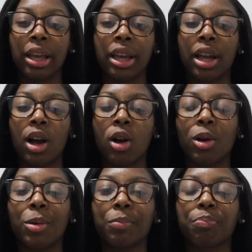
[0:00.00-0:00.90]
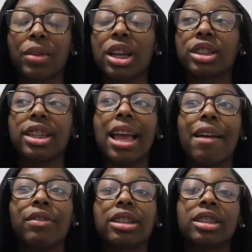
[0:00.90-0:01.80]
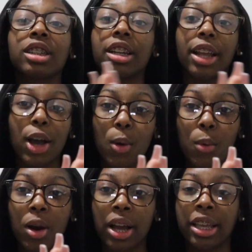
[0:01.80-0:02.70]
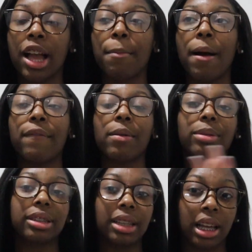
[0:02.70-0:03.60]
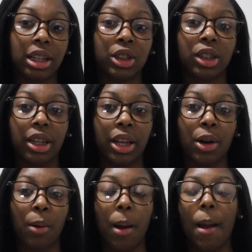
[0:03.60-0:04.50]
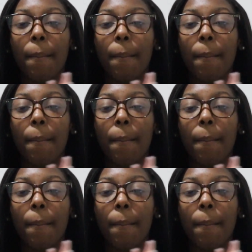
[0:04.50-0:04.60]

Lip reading: and she had this Chanel one, and y'all, my favorite designer is Chanel,